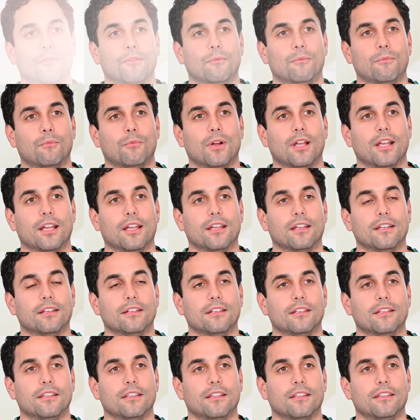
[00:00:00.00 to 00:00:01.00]

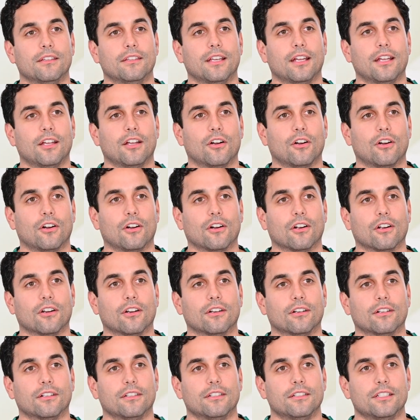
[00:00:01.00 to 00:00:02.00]
When they
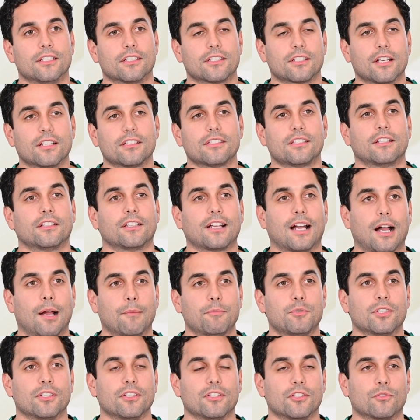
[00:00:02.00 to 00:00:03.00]
are discussing
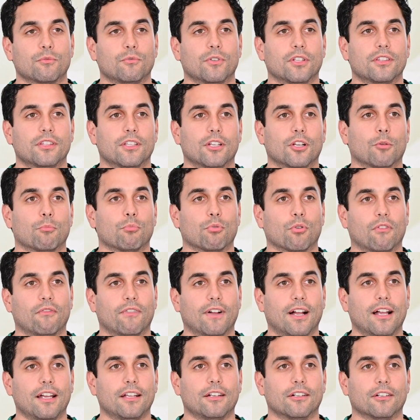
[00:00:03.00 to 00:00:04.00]
options with their
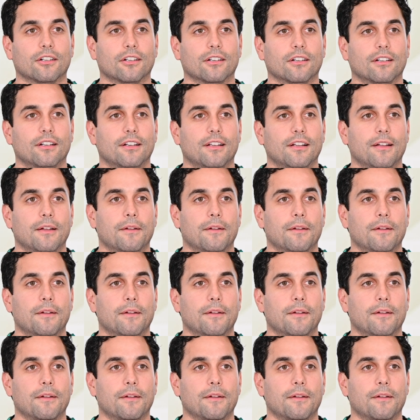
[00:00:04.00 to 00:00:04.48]
provider,